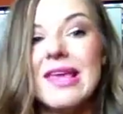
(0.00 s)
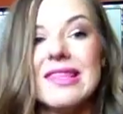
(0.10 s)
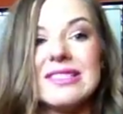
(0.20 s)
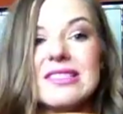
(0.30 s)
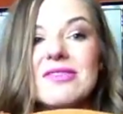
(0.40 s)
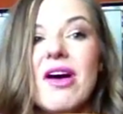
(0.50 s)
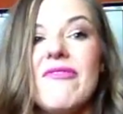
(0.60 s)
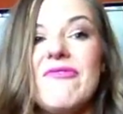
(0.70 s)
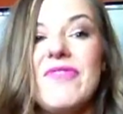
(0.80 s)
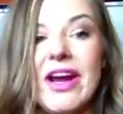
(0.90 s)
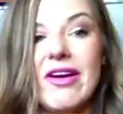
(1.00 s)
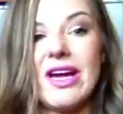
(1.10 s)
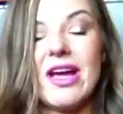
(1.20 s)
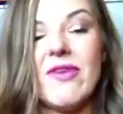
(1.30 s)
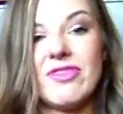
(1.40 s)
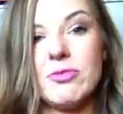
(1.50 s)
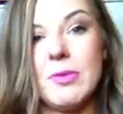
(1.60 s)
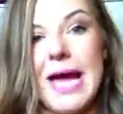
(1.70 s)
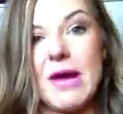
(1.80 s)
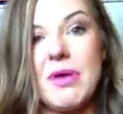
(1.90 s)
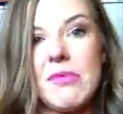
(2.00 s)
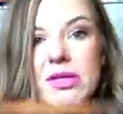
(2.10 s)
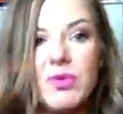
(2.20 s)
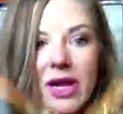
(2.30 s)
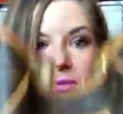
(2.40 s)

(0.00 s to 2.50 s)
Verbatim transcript: This is a very comfortable bag, probably one